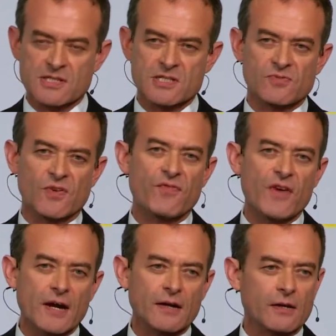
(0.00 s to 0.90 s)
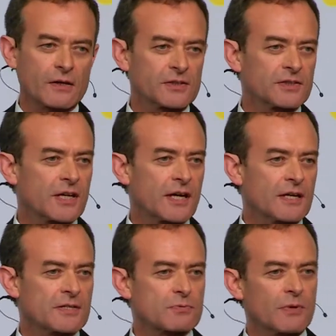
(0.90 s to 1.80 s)
since the very early
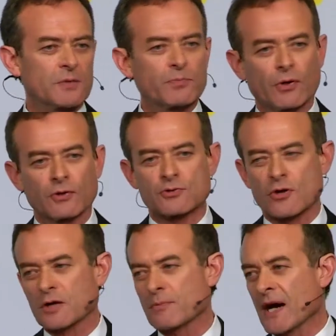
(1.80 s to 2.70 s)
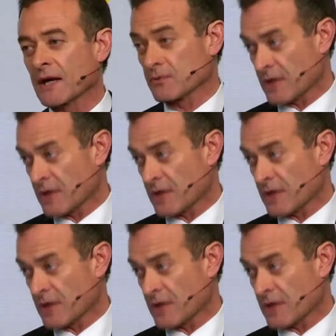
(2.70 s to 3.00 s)
days, when Paul Druckmann,